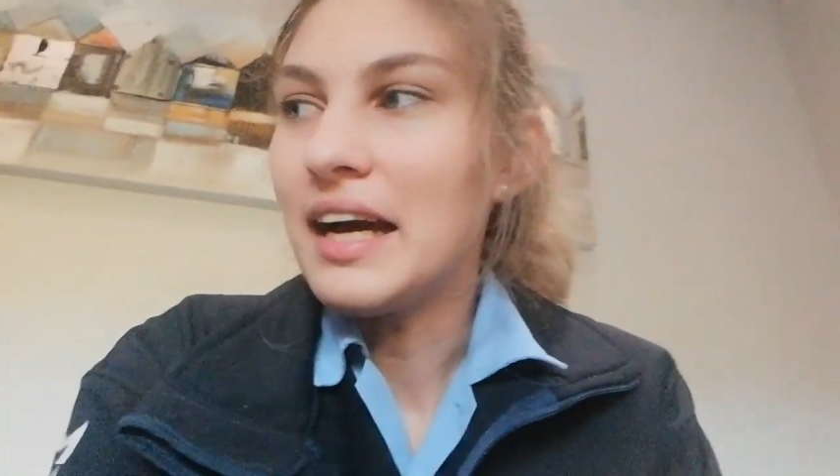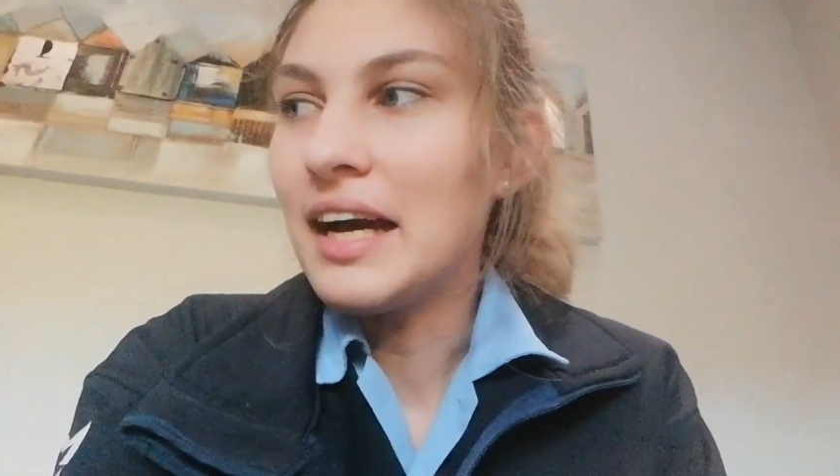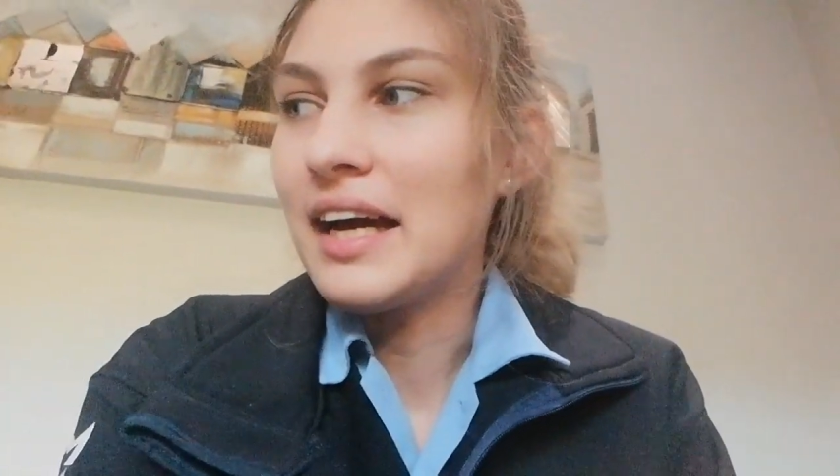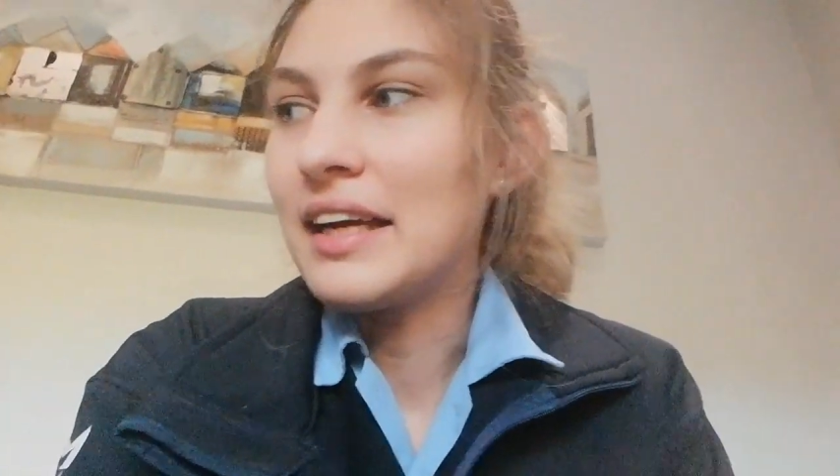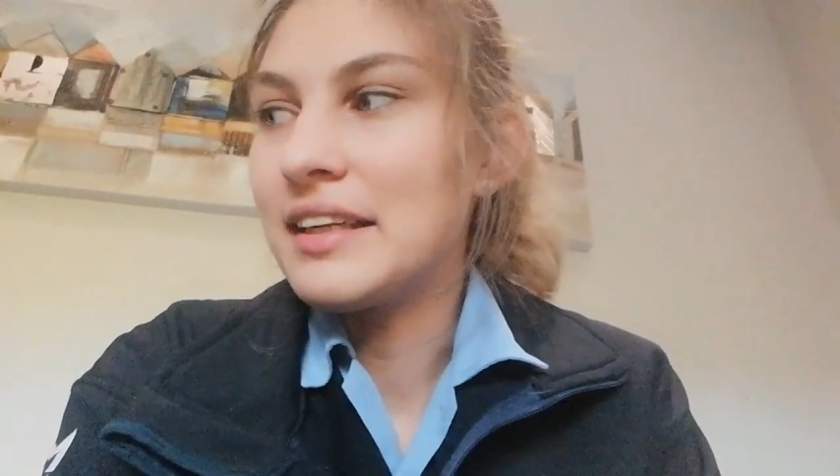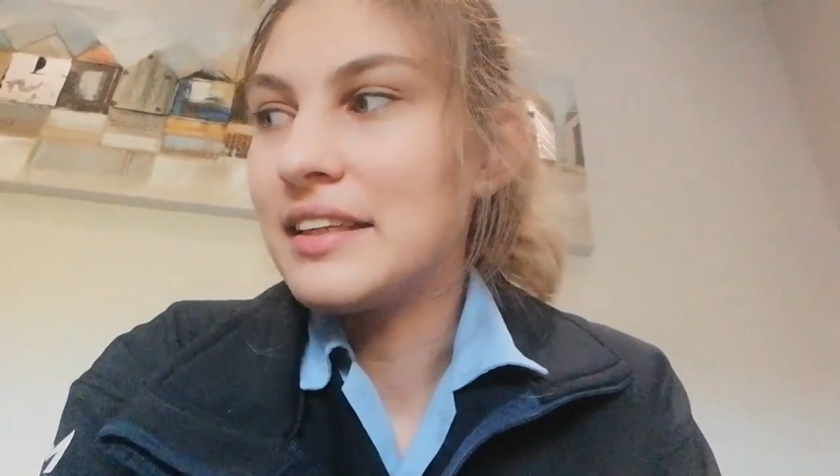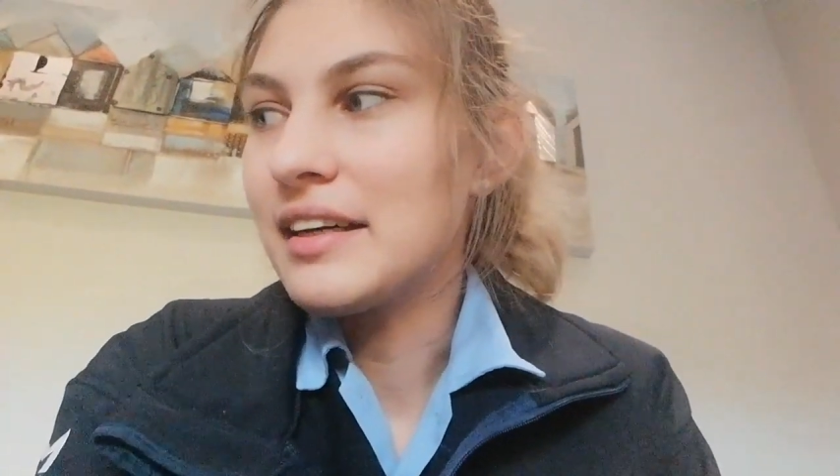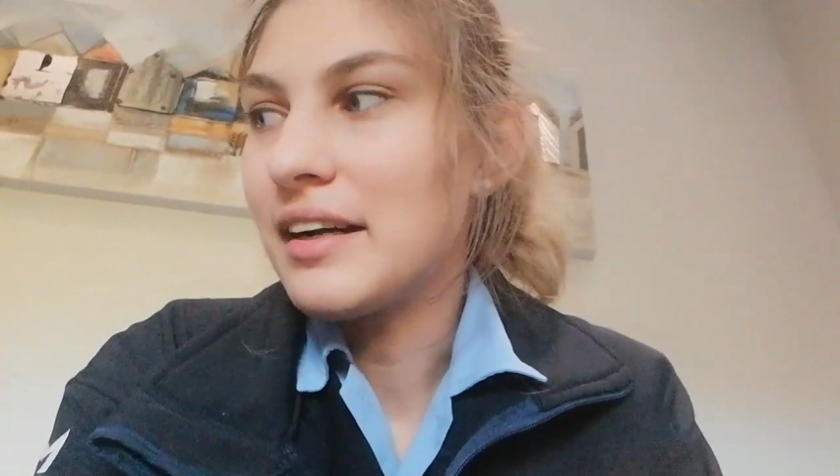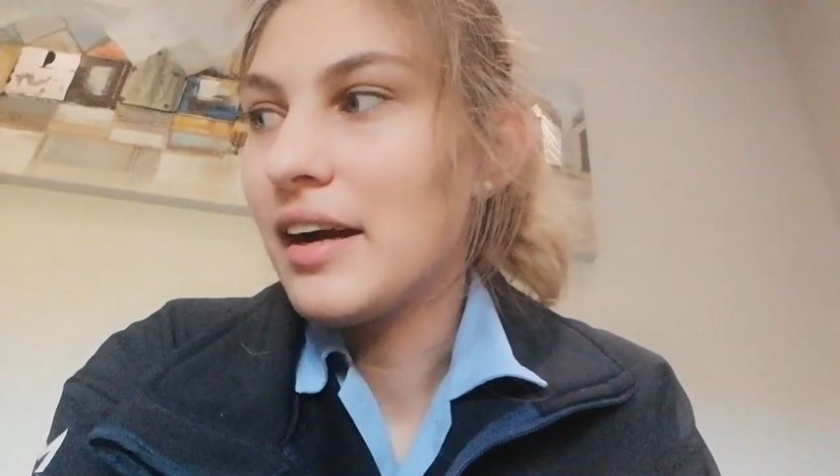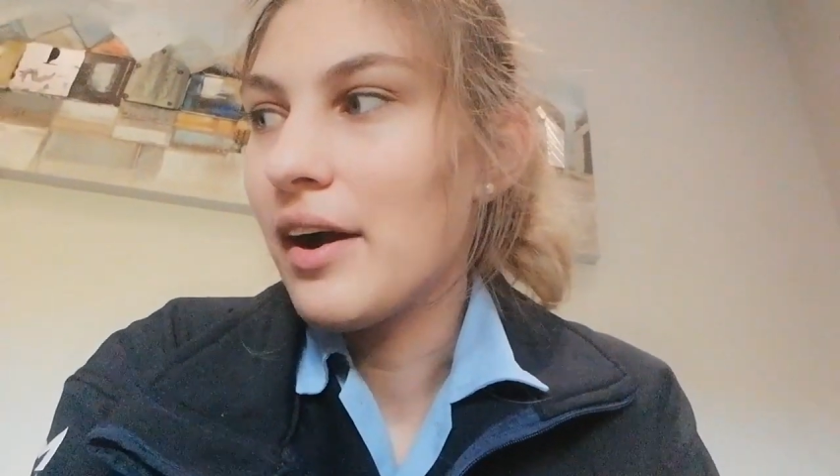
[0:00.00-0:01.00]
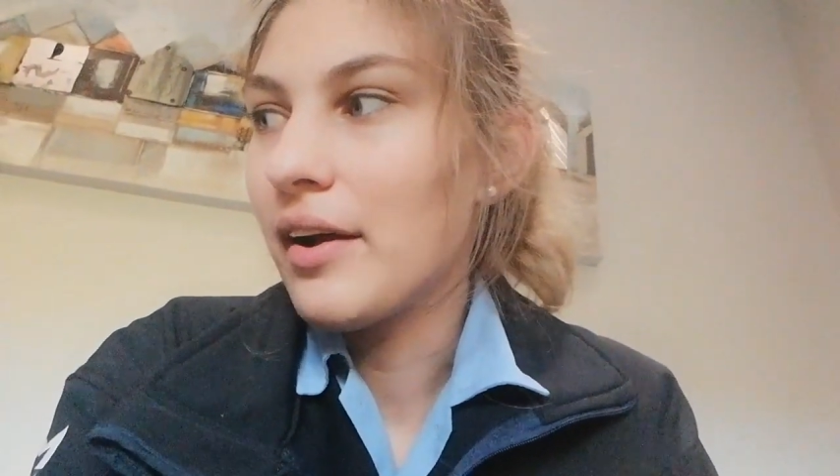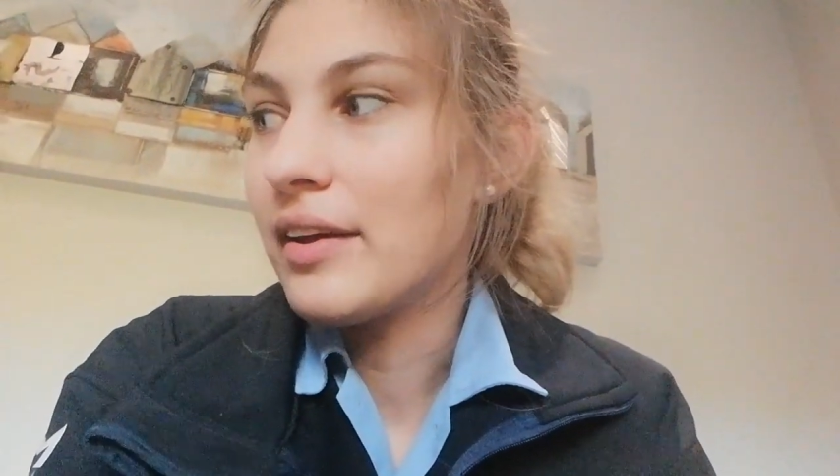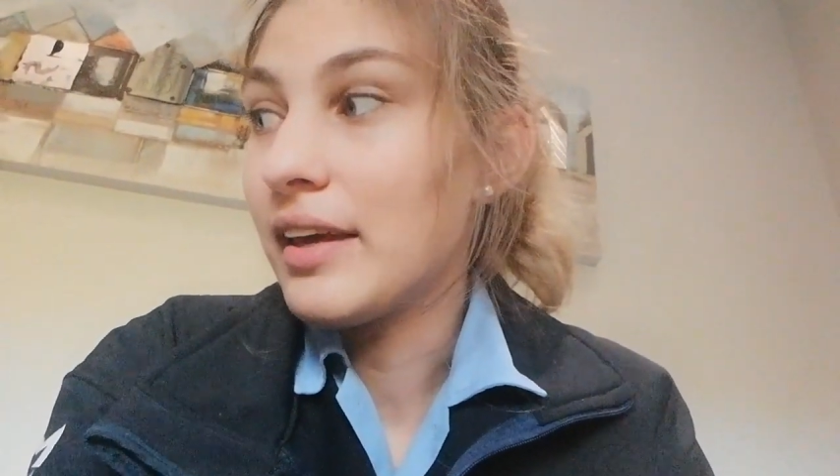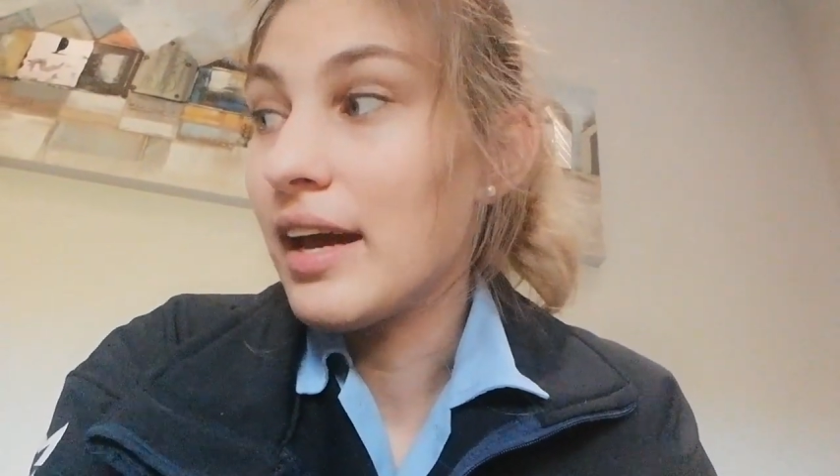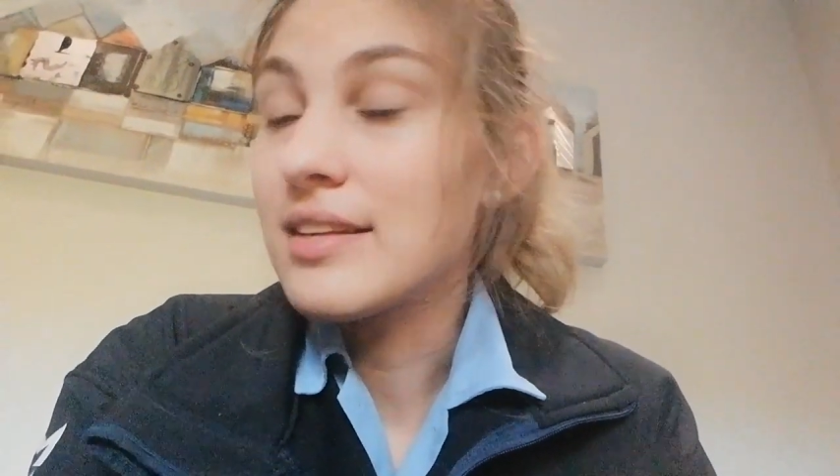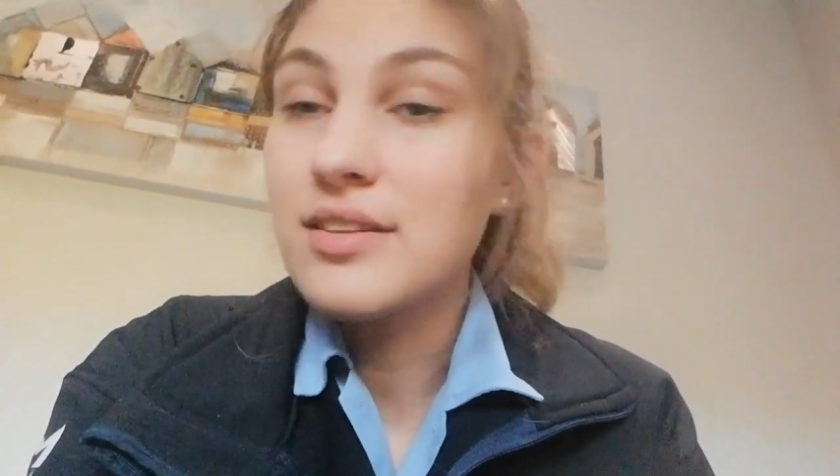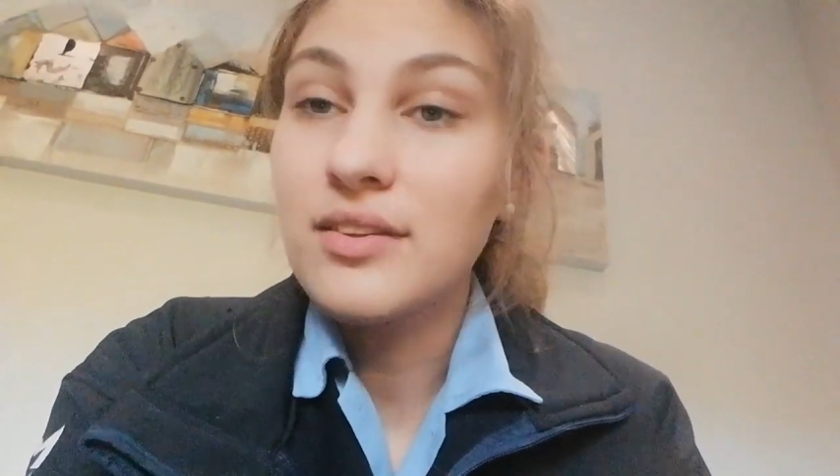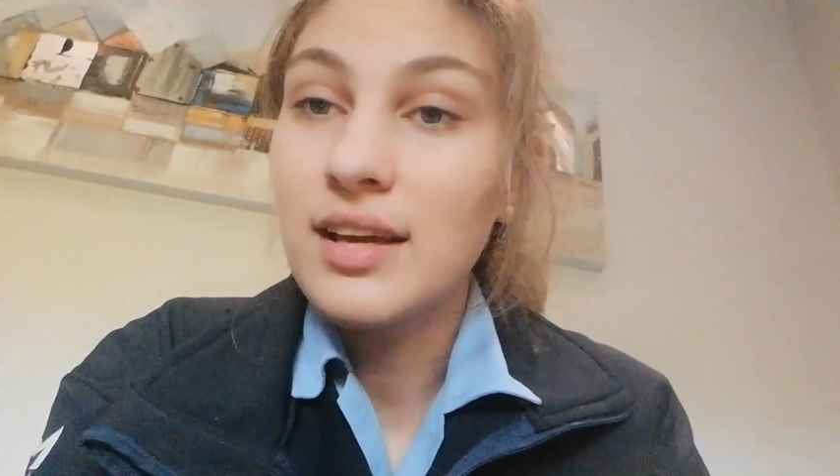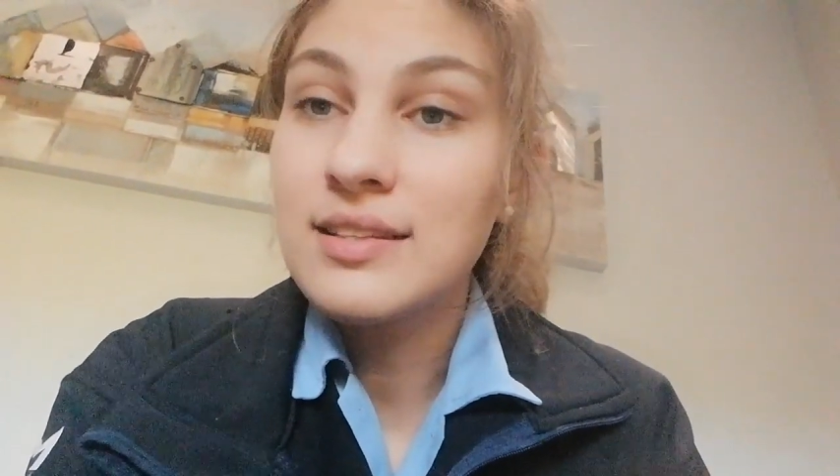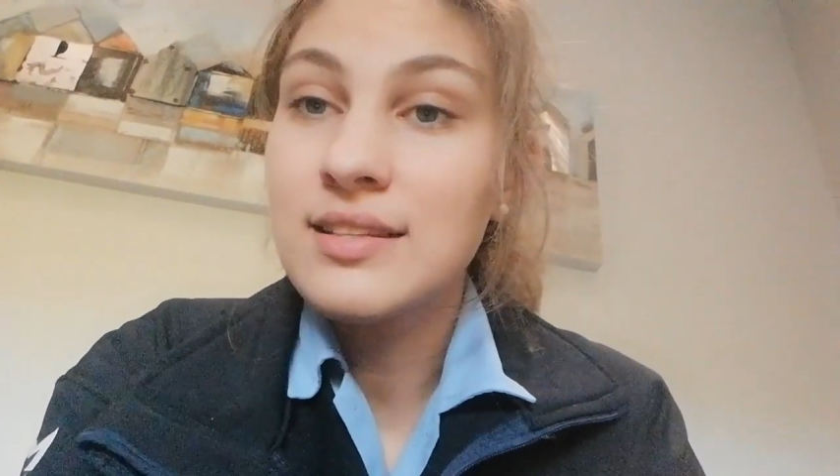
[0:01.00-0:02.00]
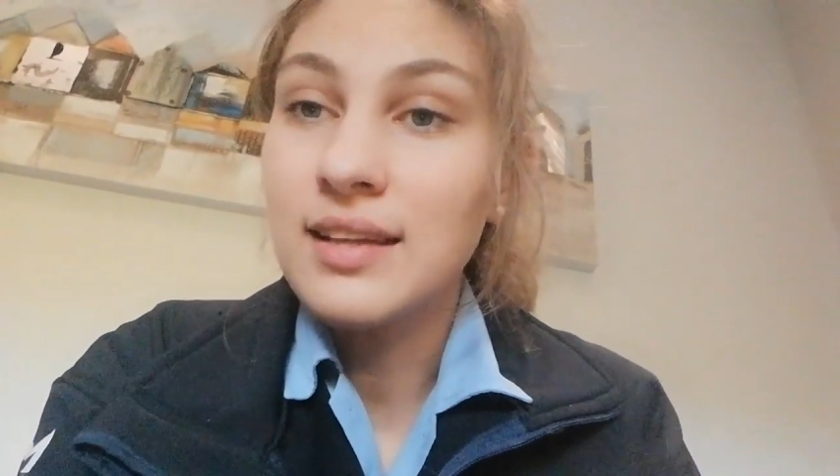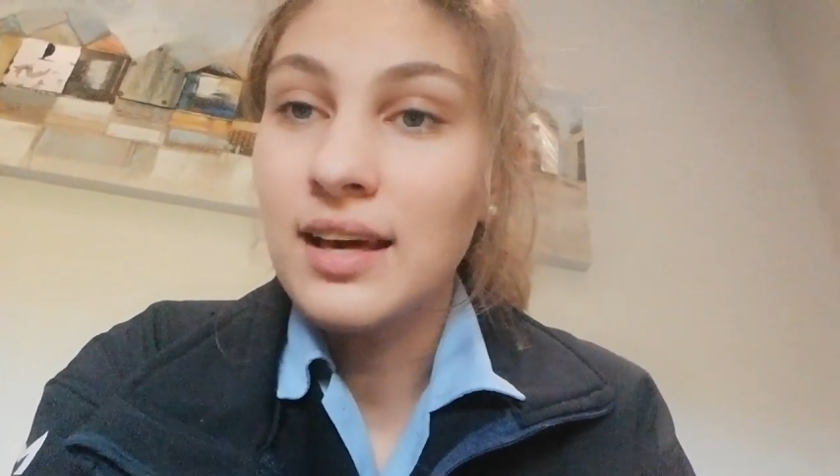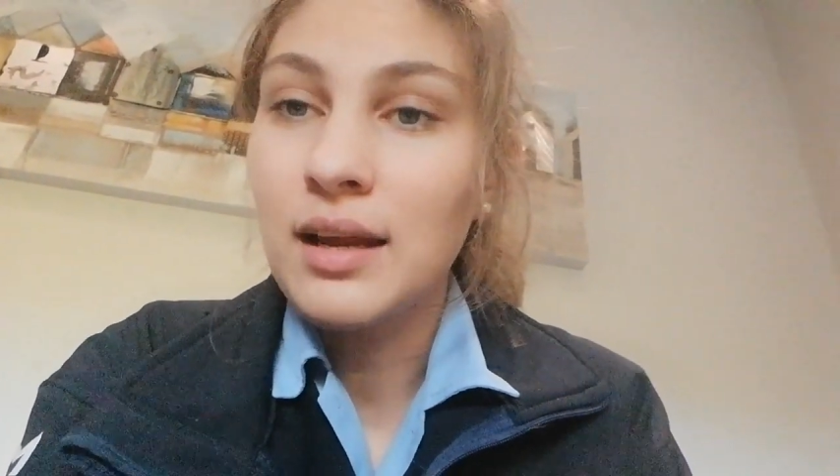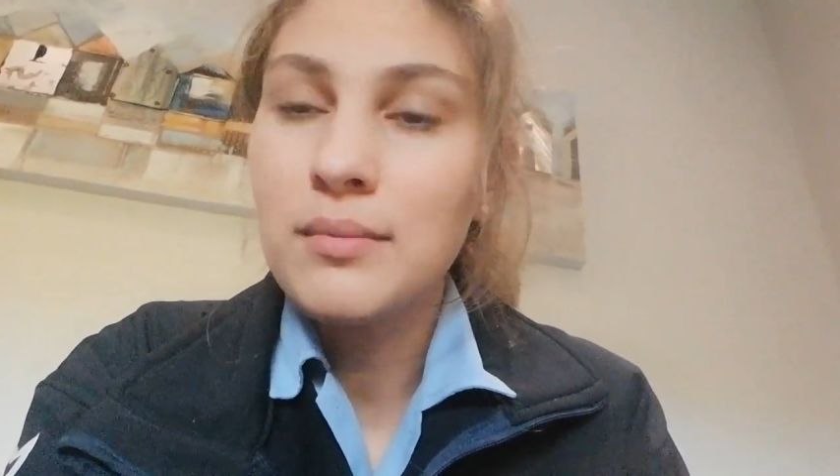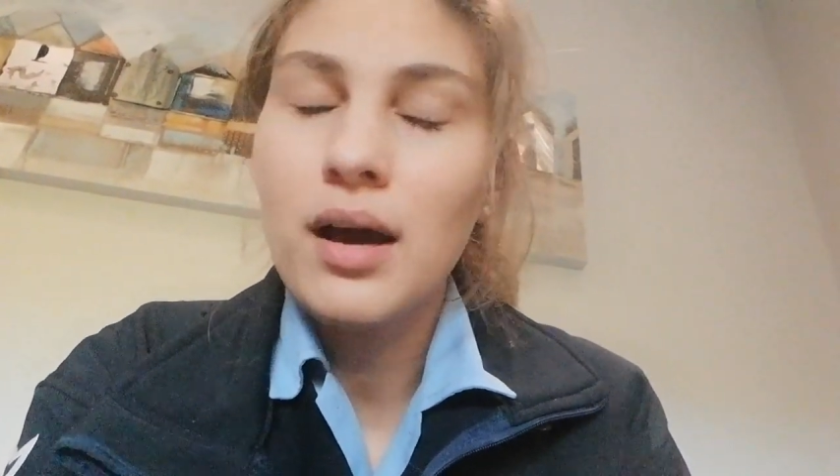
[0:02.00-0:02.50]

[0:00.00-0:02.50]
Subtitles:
and so that's that.